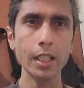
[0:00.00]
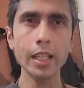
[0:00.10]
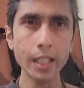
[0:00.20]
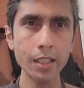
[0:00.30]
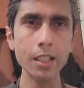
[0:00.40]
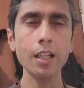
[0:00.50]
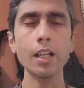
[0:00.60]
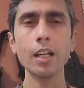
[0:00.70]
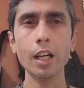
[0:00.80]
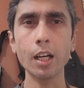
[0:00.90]
in
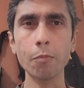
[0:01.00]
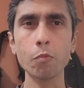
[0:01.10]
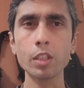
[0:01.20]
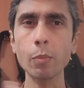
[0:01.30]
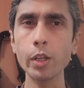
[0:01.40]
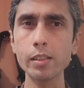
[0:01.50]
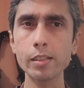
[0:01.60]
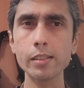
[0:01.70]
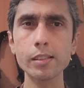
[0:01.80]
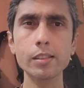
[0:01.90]

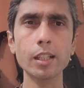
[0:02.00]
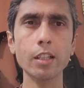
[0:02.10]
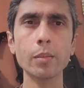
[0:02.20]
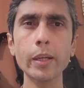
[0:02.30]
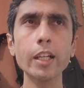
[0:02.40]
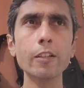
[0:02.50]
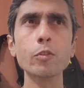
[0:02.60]
WSDC style debate,